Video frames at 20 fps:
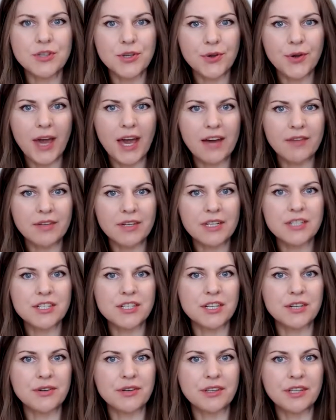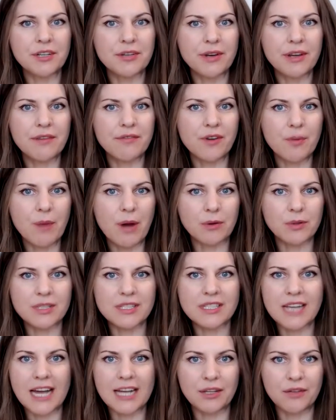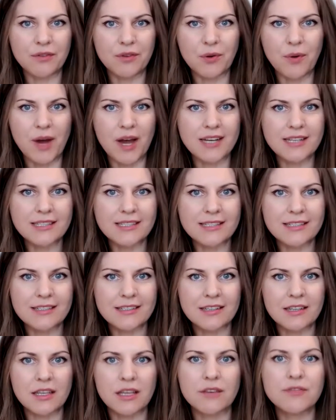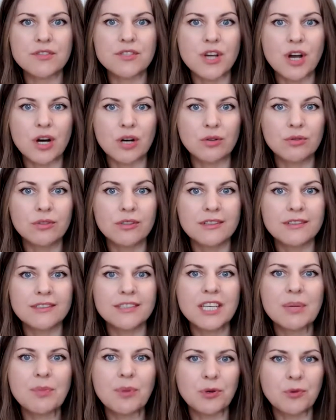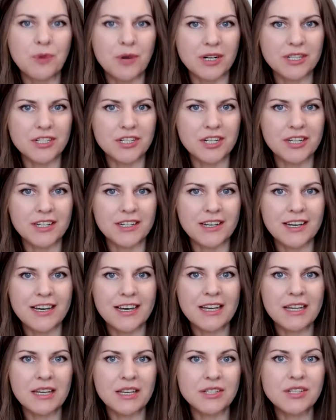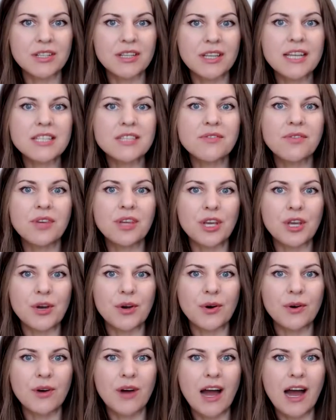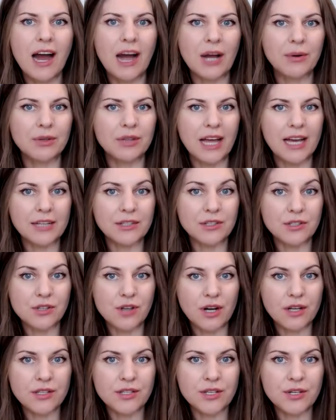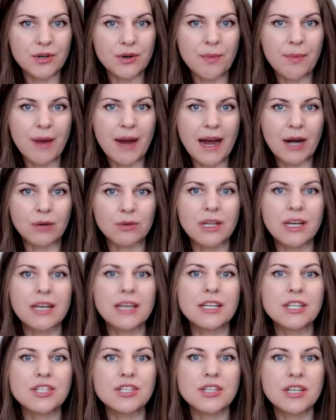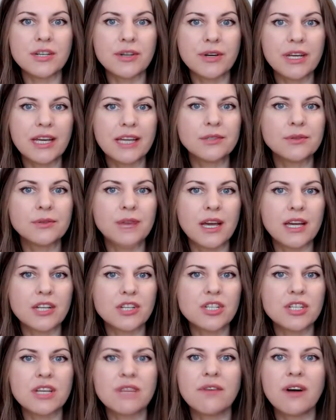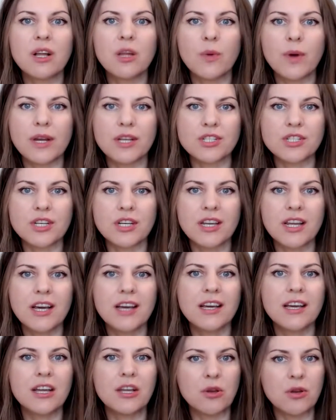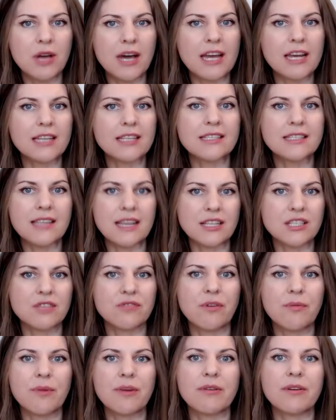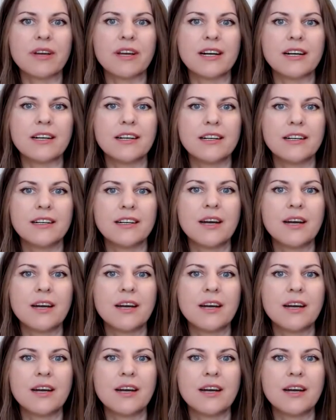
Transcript: Do you have an engineering degree from outside of U S? If so, keep on watching. In today's video, I would like to talk to you about engineering education evaluation in United States of America.